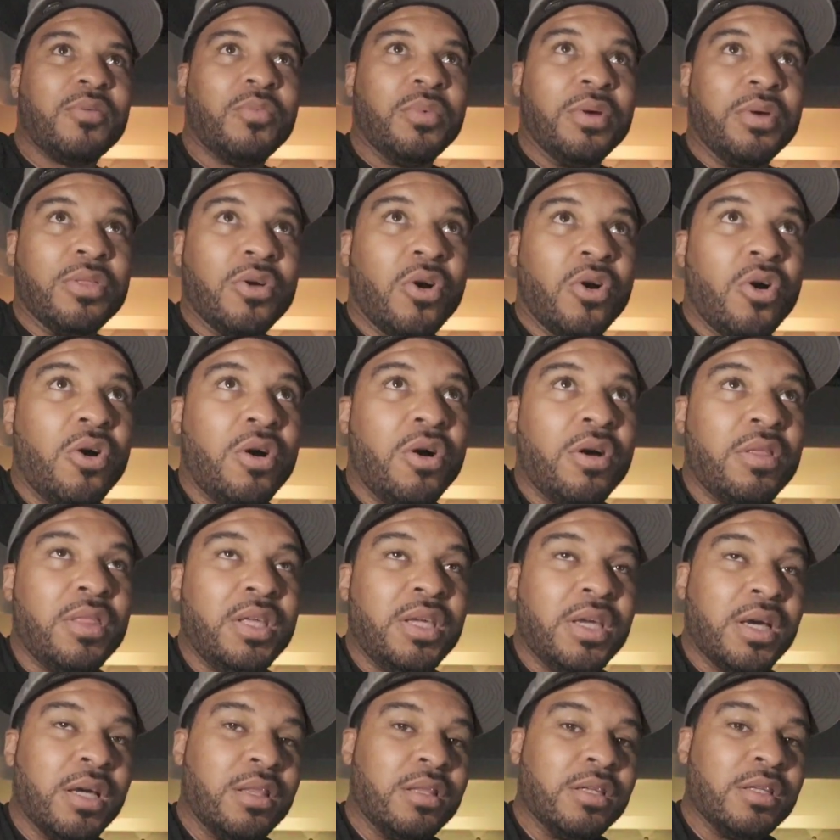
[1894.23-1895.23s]
With all
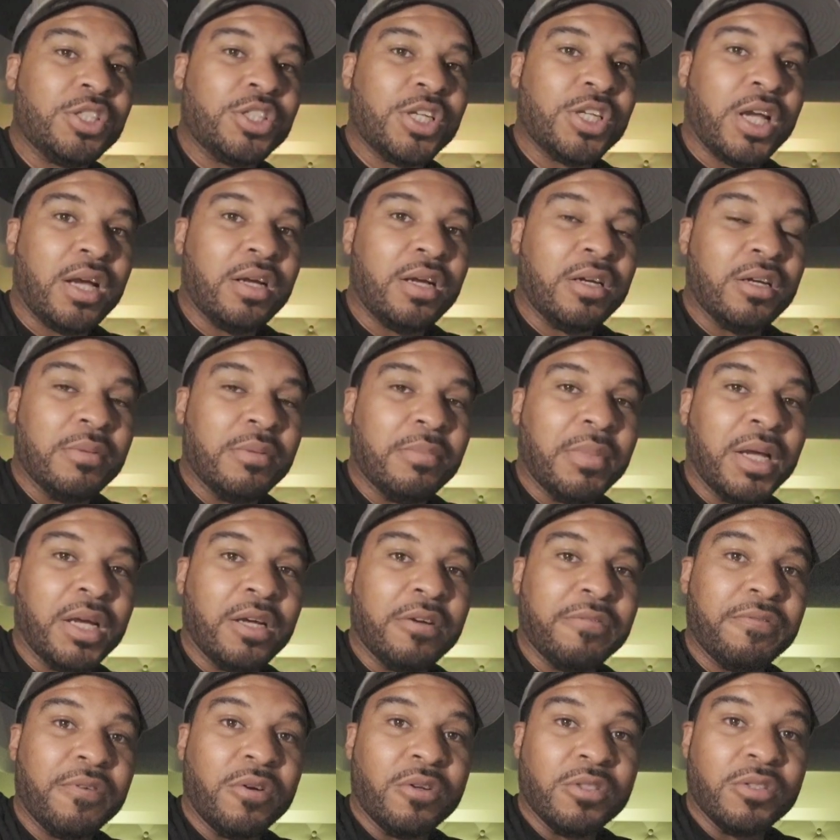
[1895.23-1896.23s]
the other shotgun
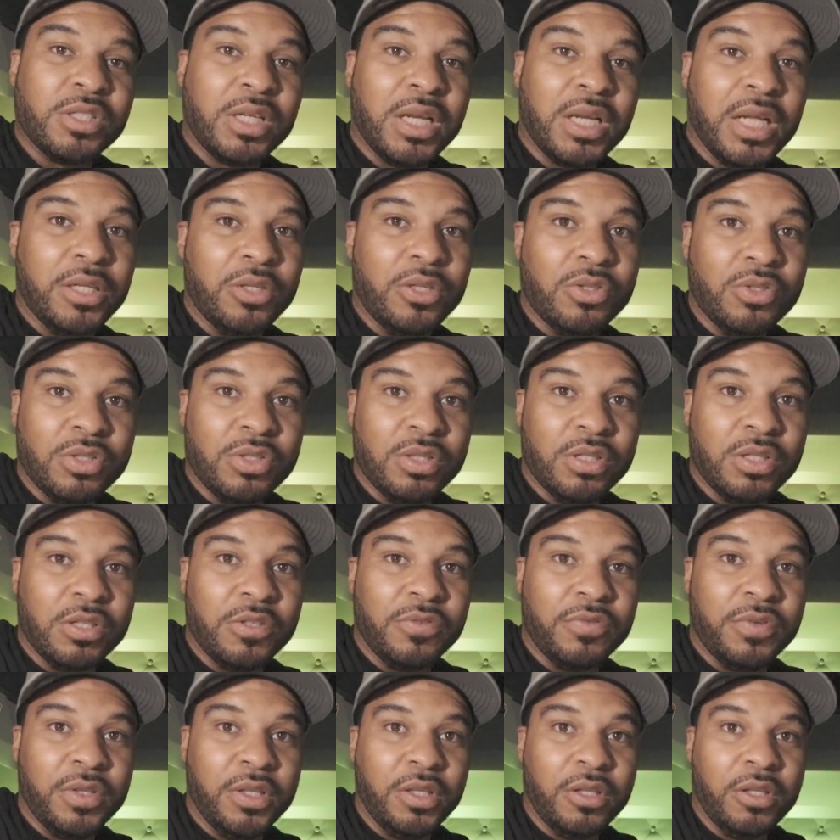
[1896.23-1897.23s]
microphones that I use in
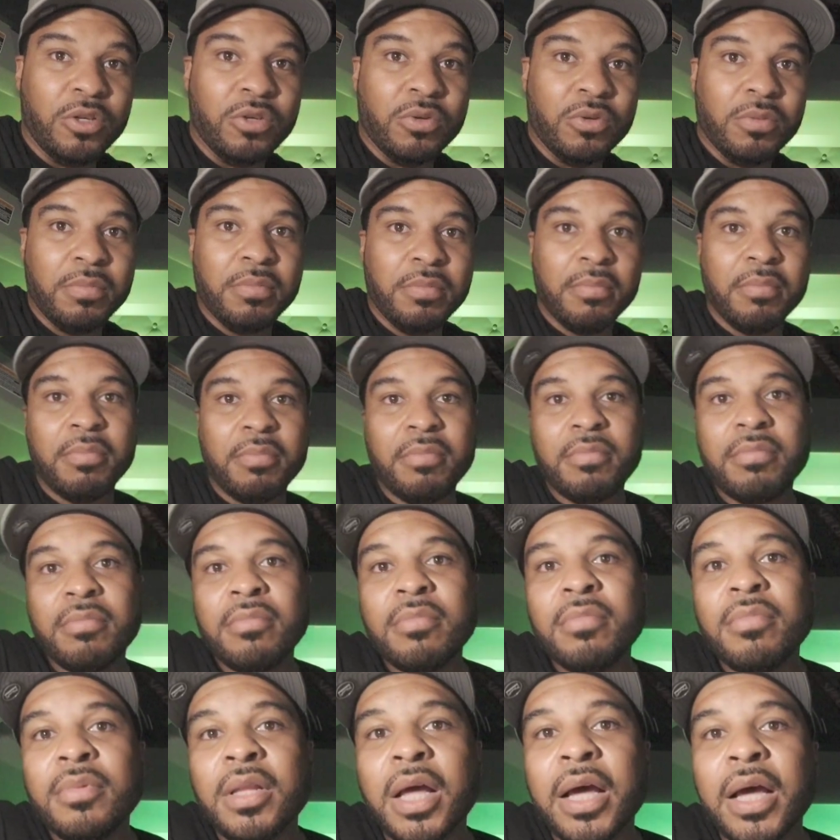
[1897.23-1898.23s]
this video,
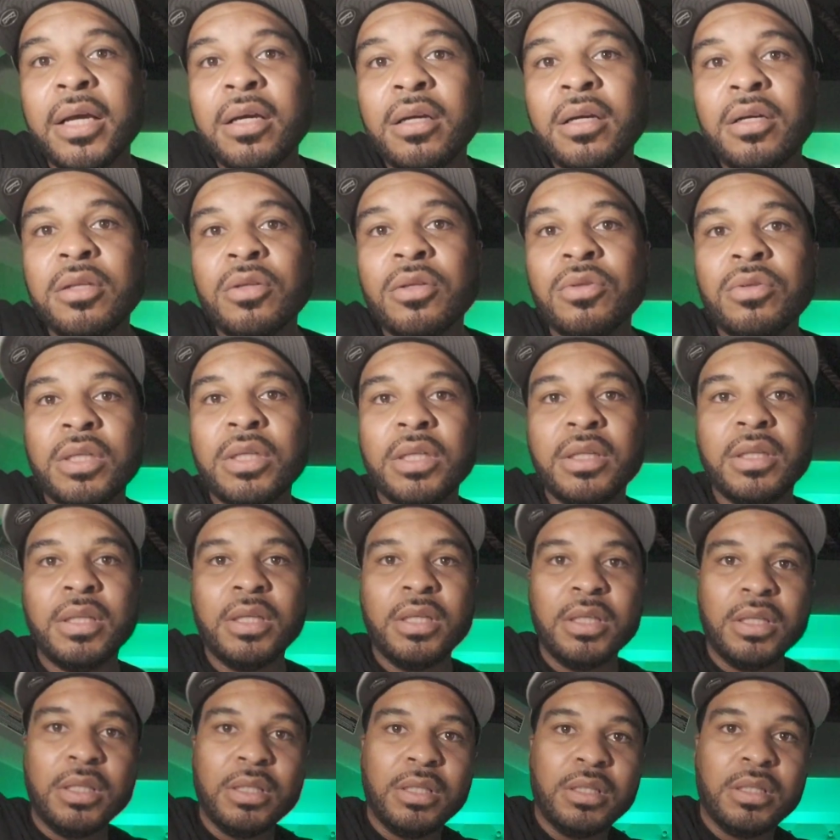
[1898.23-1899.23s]
not including
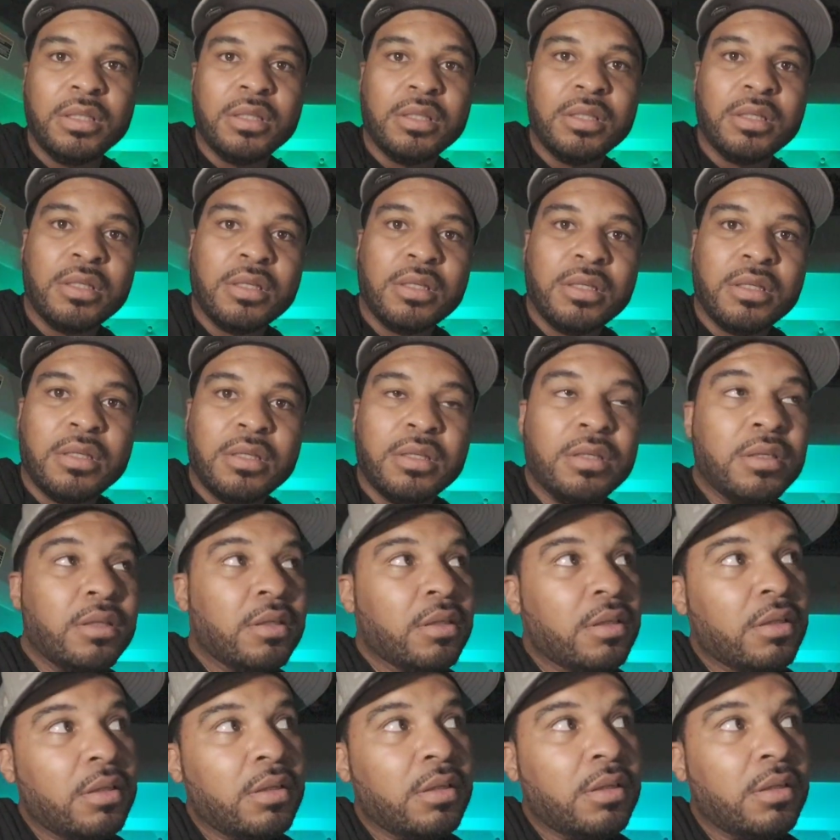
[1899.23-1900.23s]
the
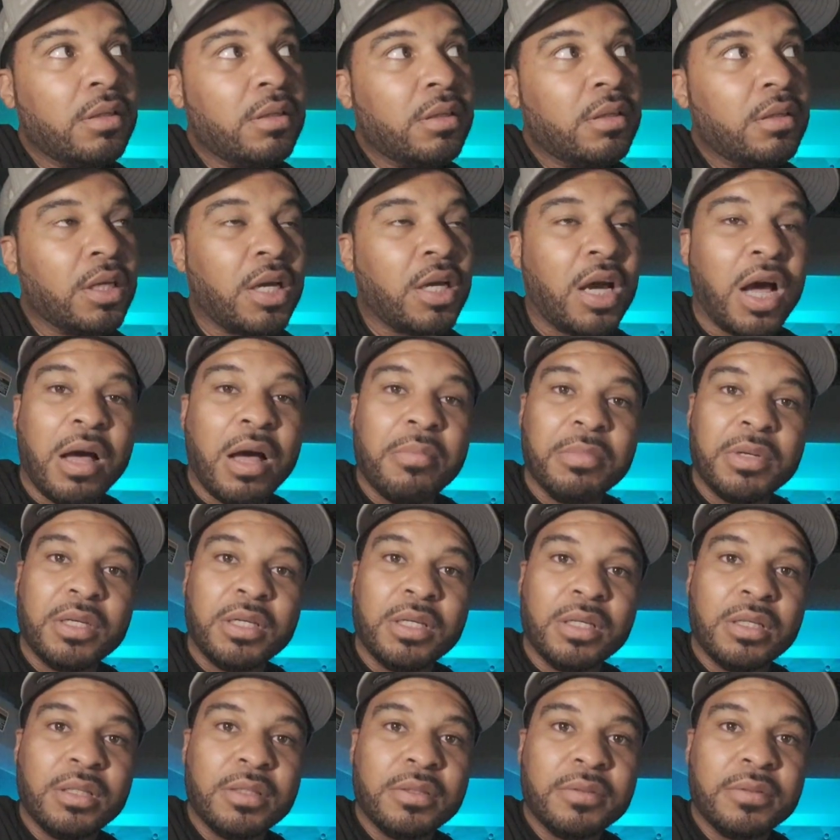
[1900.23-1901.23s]

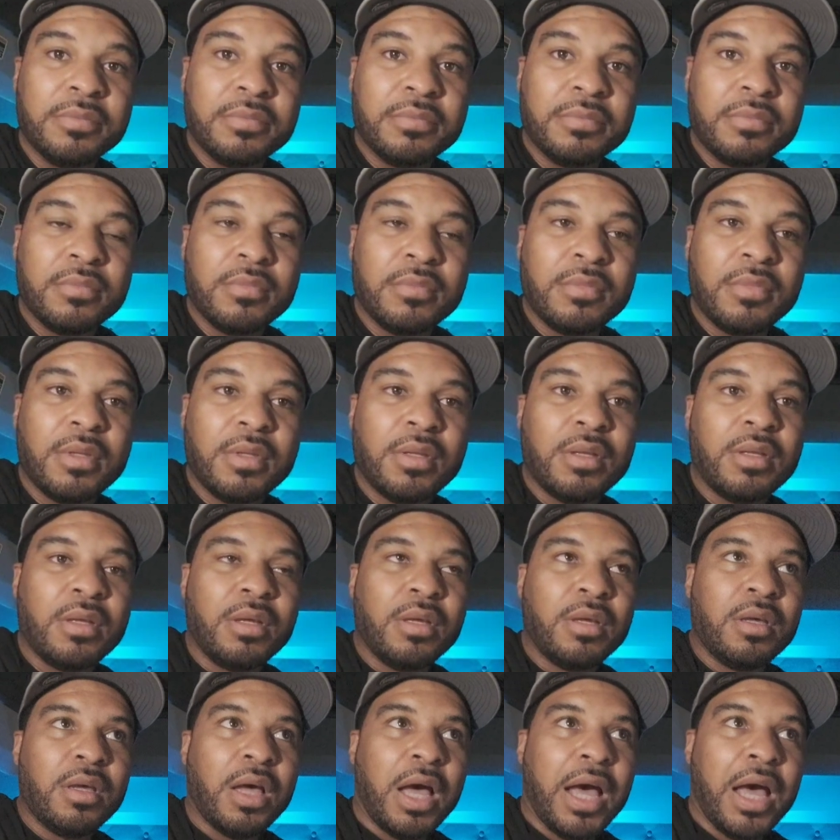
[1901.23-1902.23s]
Comica,
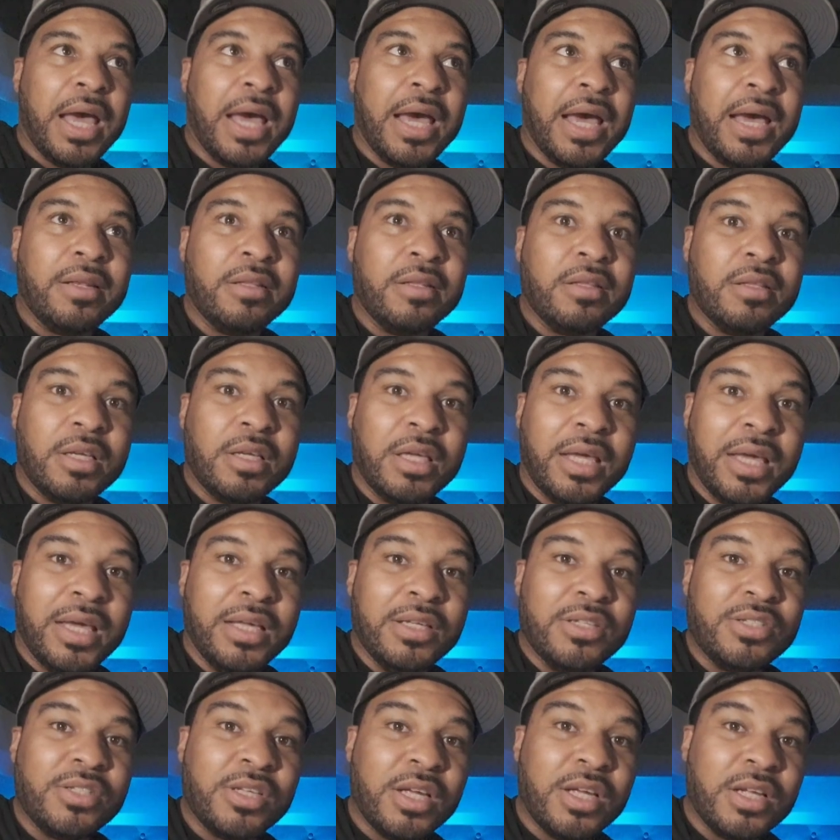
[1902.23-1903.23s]
I had the
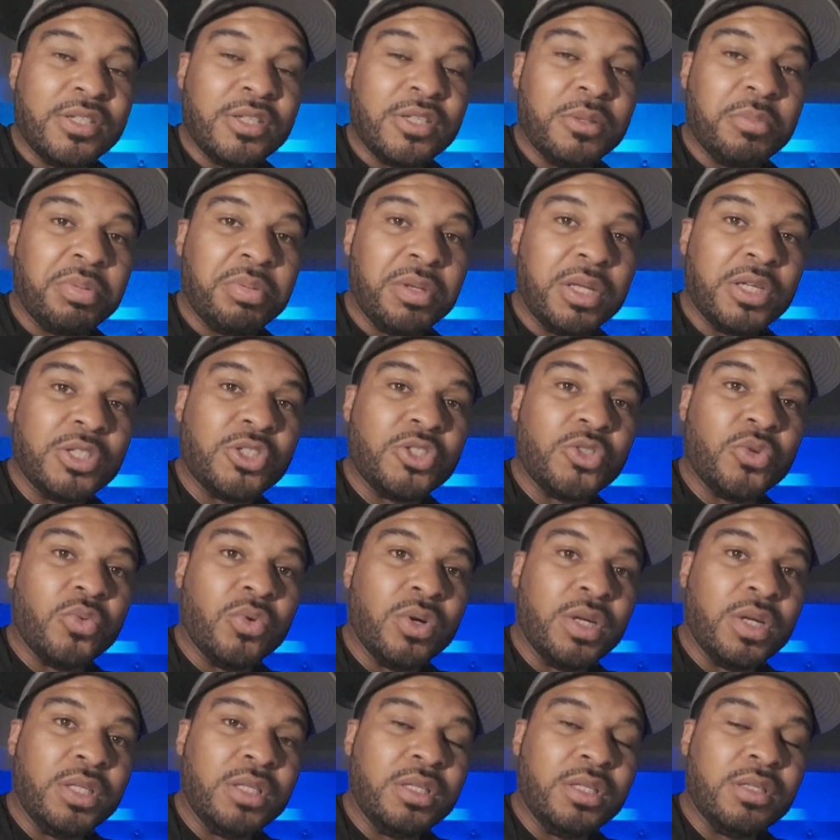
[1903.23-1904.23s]
gain set to
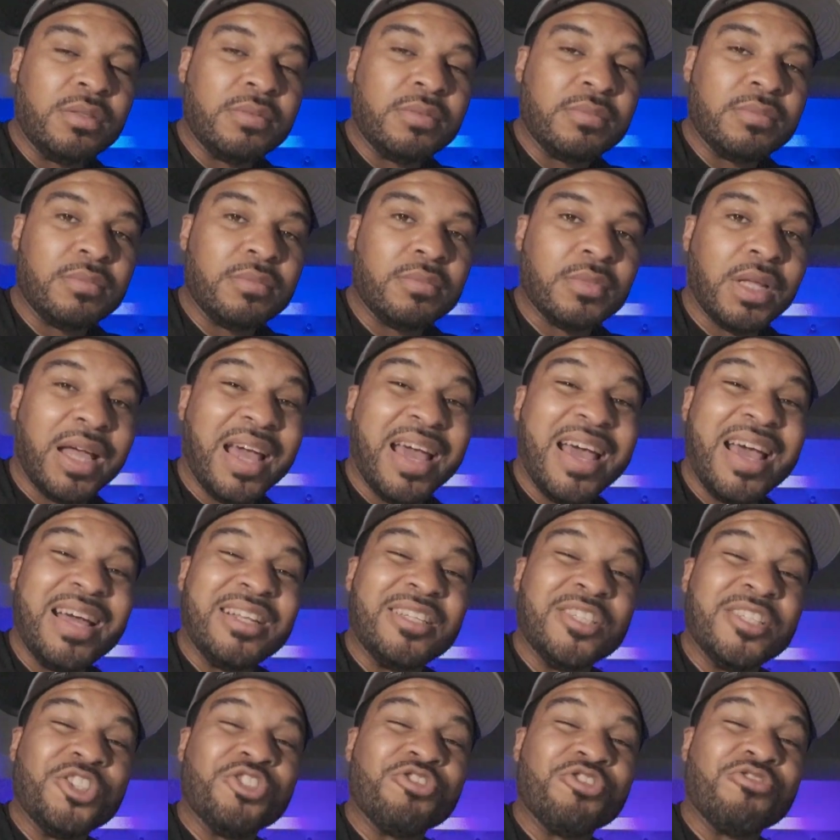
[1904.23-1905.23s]
+20. I
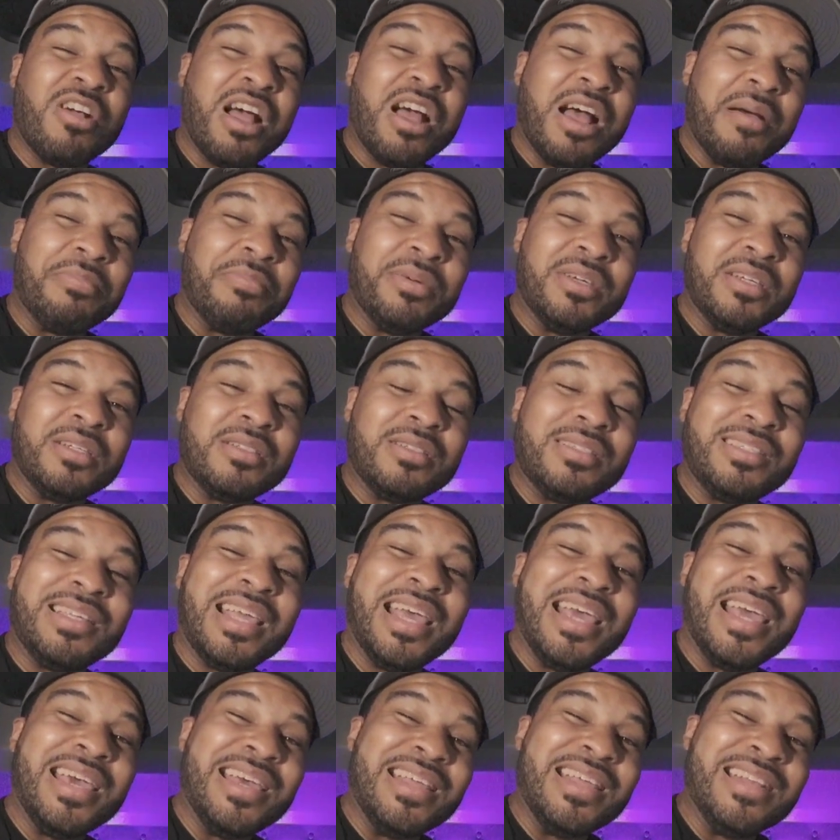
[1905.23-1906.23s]
had to drop it
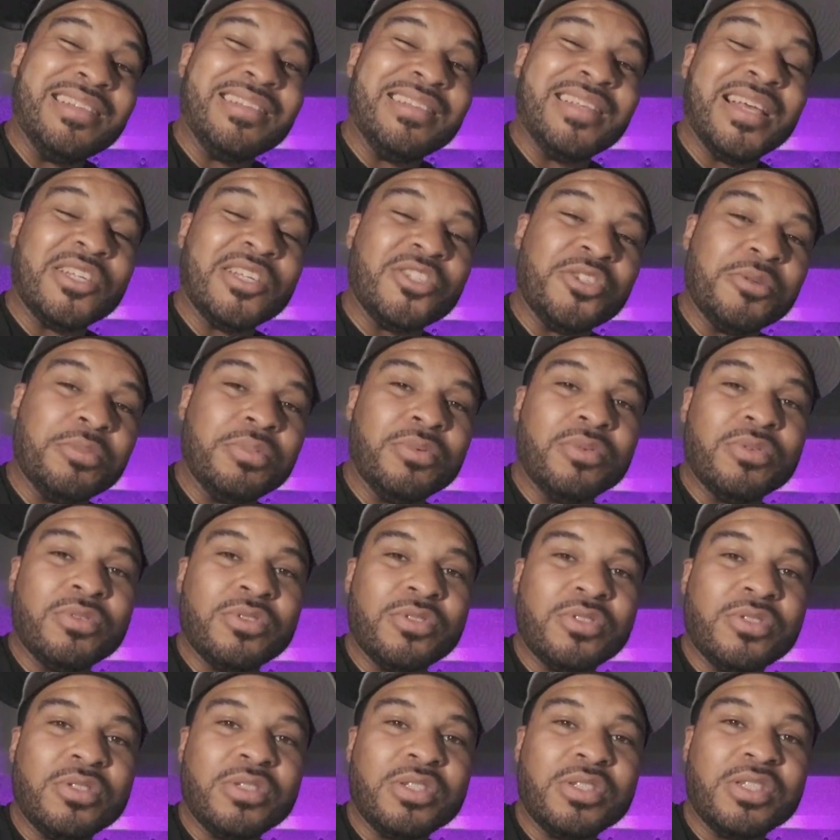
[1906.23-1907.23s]
10
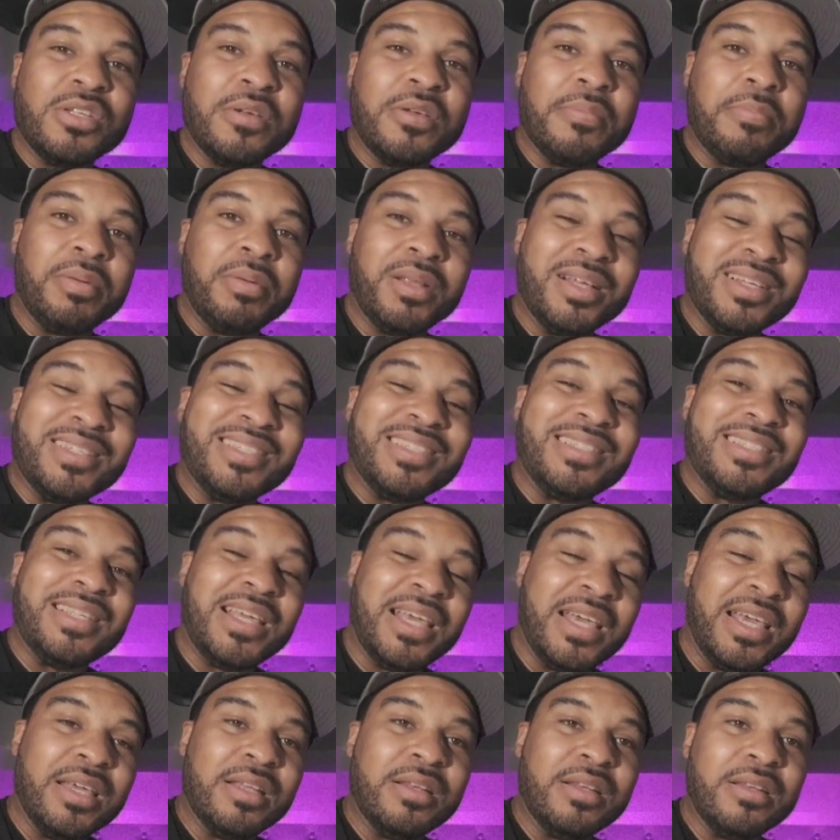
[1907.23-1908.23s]
decibels to
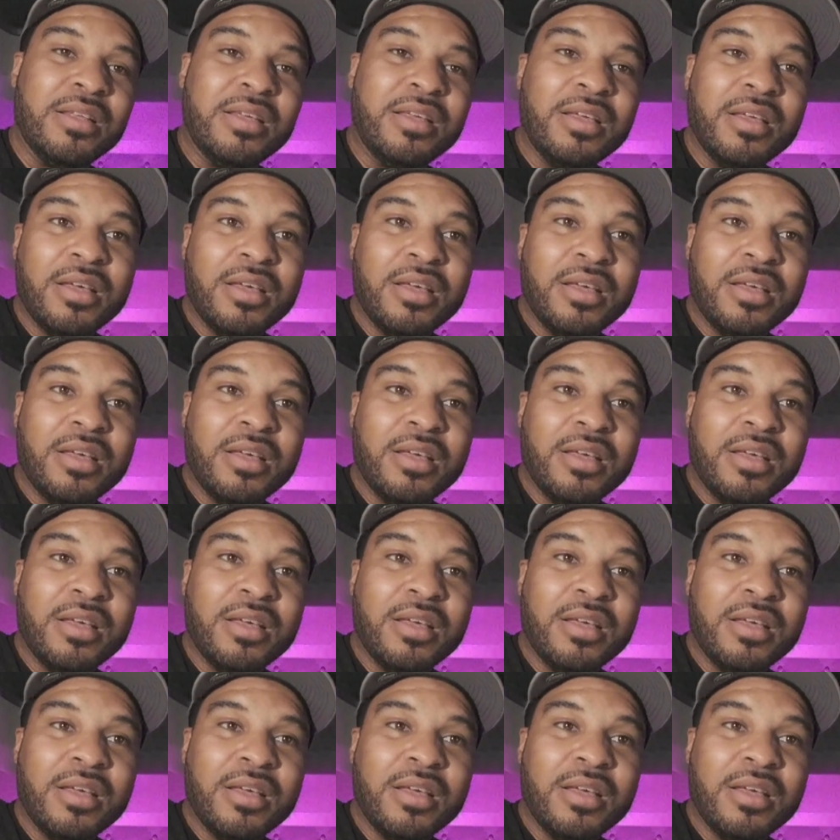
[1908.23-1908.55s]
+10